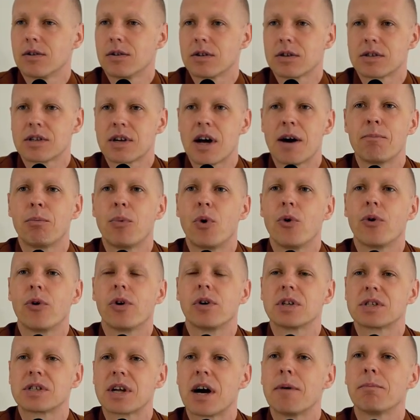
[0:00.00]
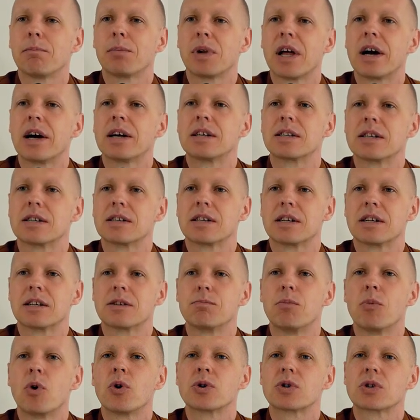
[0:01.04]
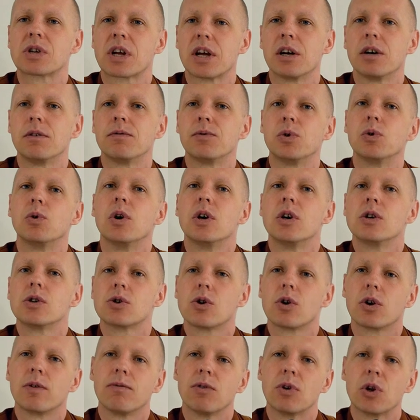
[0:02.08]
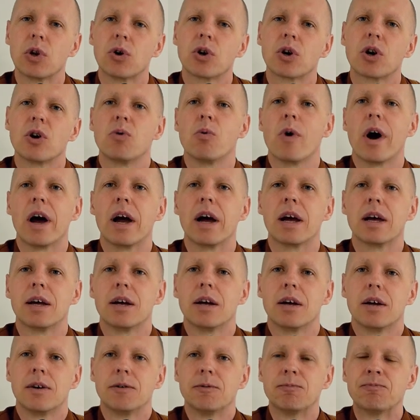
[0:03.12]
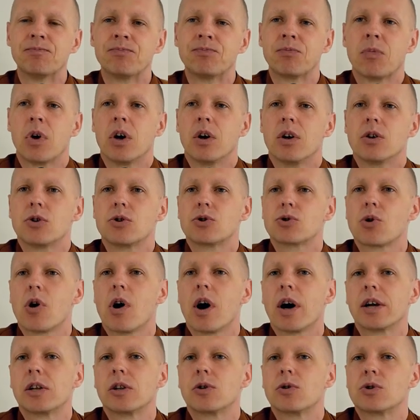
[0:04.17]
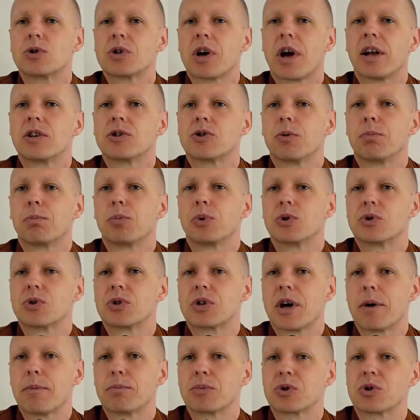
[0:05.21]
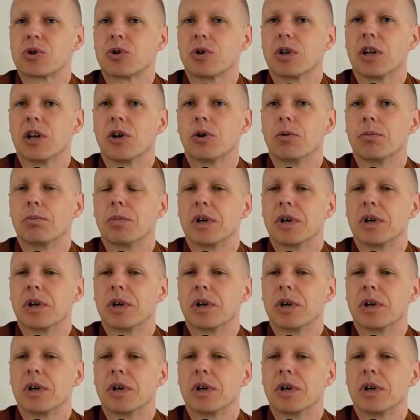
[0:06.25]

some point, some places it's more skillful, sort of look away. try to change your perception a little